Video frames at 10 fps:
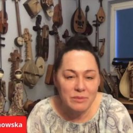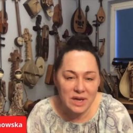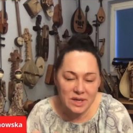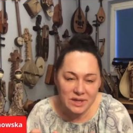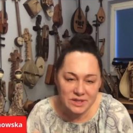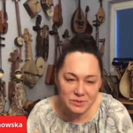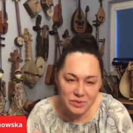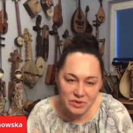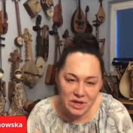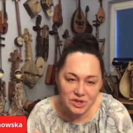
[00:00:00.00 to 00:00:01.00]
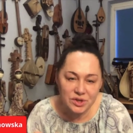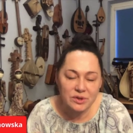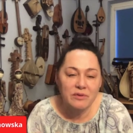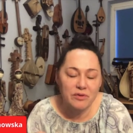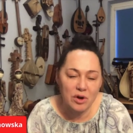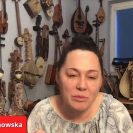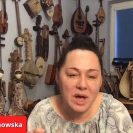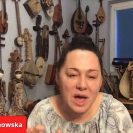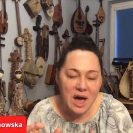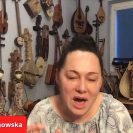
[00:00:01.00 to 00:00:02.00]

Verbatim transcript: many inspiration from